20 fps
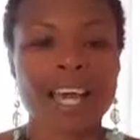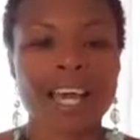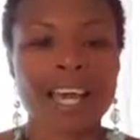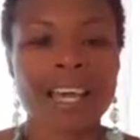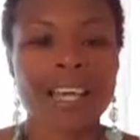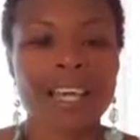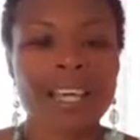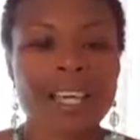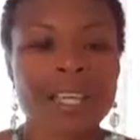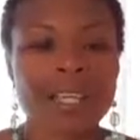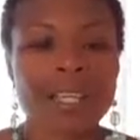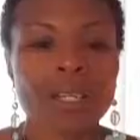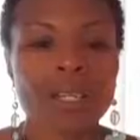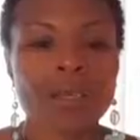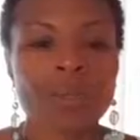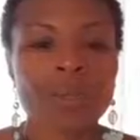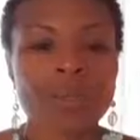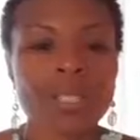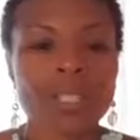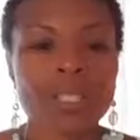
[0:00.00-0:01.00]

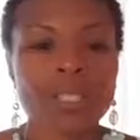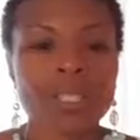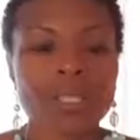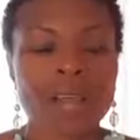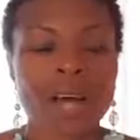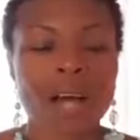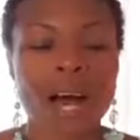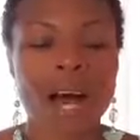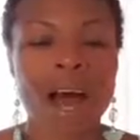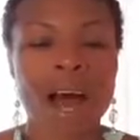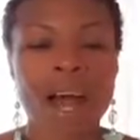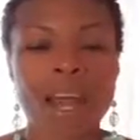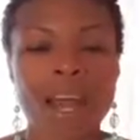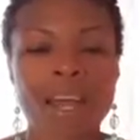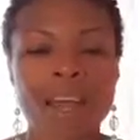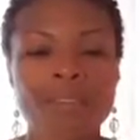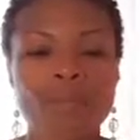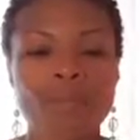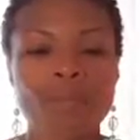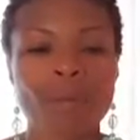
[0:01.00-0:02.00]
And Crystal,
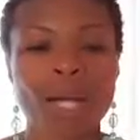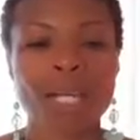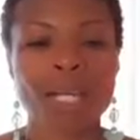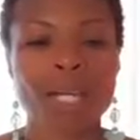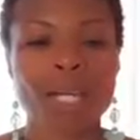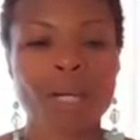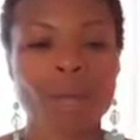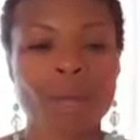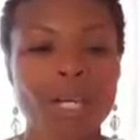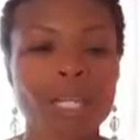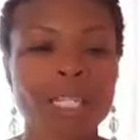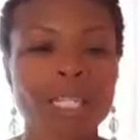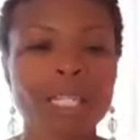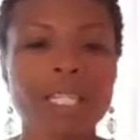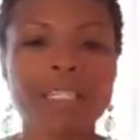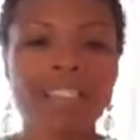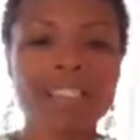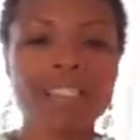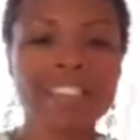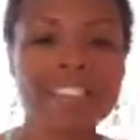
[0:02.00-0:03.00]
hi everybody, come on
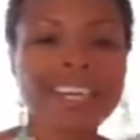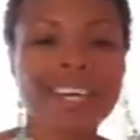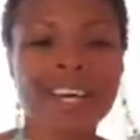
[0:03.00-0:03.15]
in.